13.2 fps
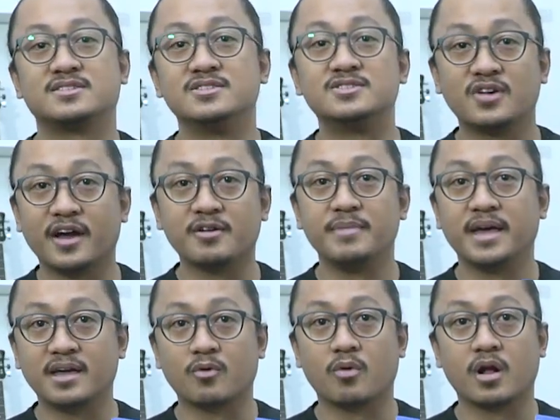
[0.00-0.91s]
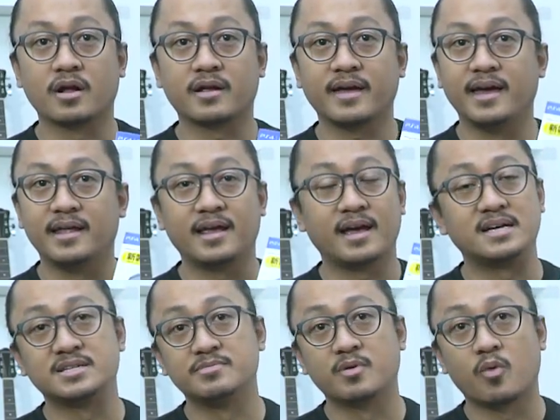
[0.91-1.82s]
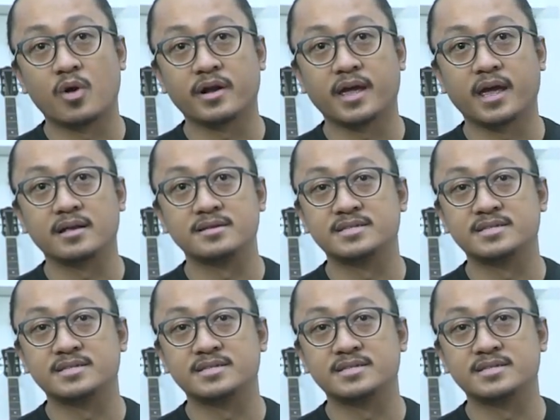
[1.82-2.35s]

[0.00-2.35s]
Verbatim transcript: to try to make it work, and it hasn't been working.